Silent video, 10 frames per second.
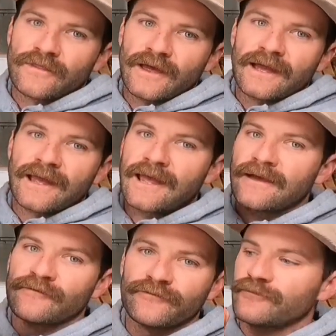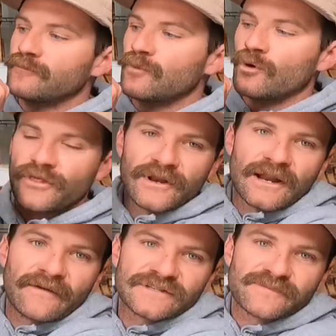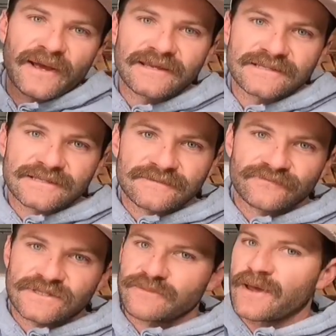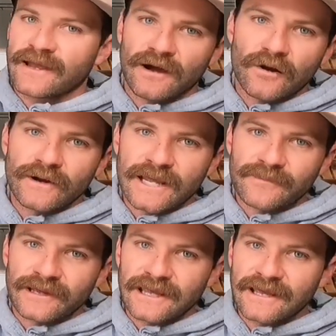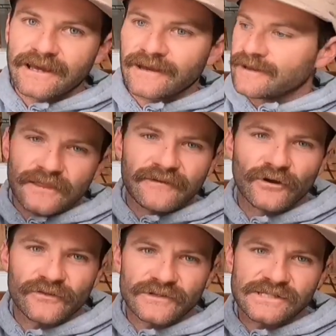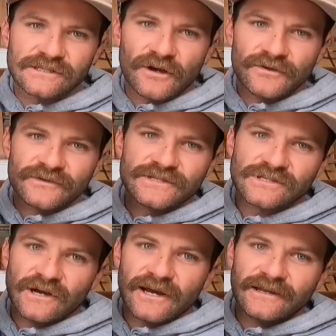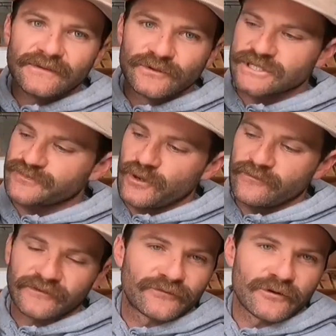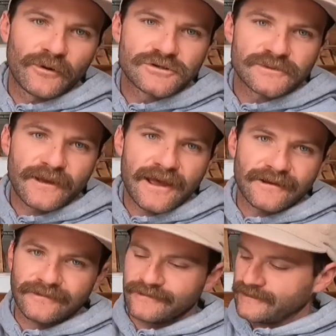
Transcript: They have more than enough space to pack a whole heap of gear. They've got the slot on the side, which is perfect for a moocher mat.